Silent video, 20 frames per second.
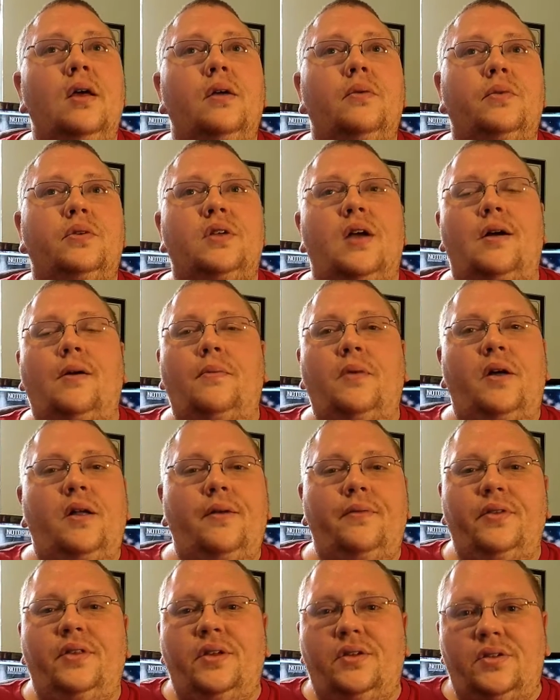We're talking about
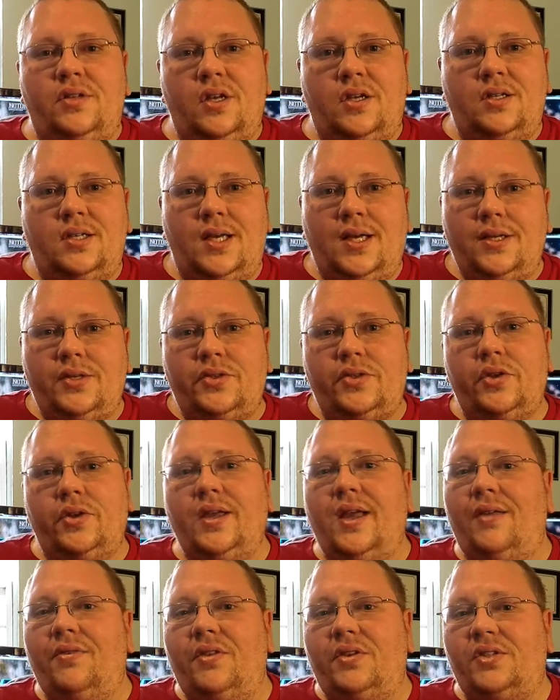everything 6S. So
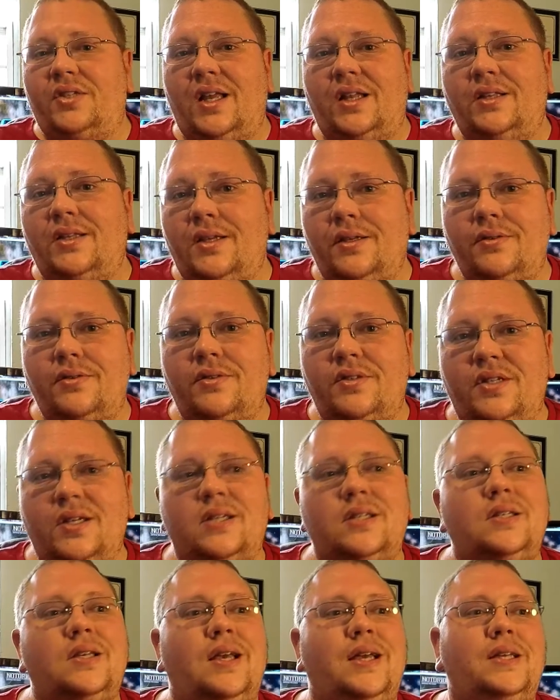you have the Senton
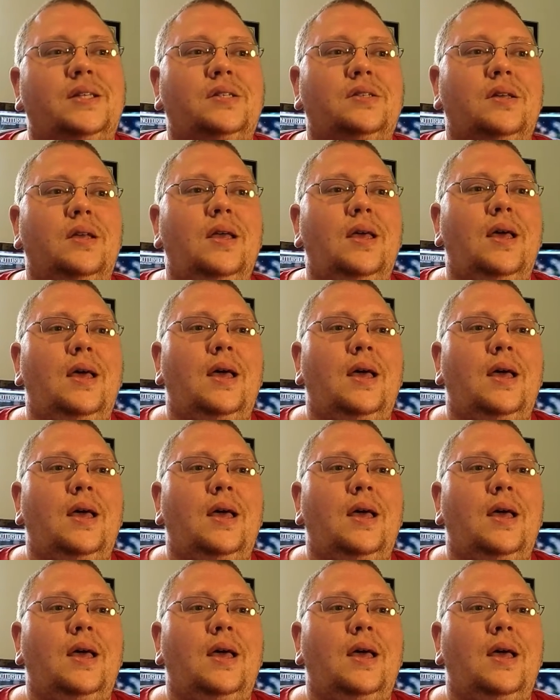6S,